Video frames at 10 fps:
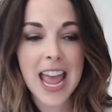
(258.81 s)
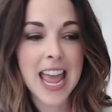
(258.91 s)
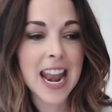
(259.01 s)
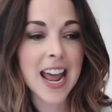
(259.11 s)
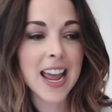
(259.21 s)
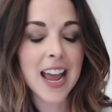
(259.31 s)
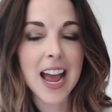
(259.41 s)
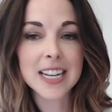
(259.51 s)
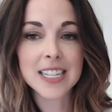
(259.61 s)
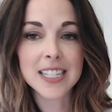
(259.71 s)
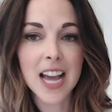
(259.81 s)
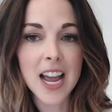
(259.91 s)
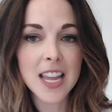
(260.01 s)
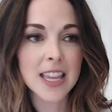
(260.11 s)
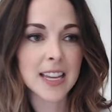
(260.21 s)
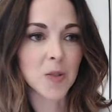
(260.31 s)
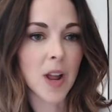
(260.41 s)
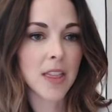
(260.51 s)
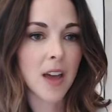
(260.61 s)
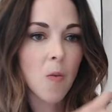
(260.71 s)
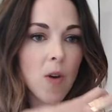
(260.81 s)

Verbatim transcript: And I designed this when I thought,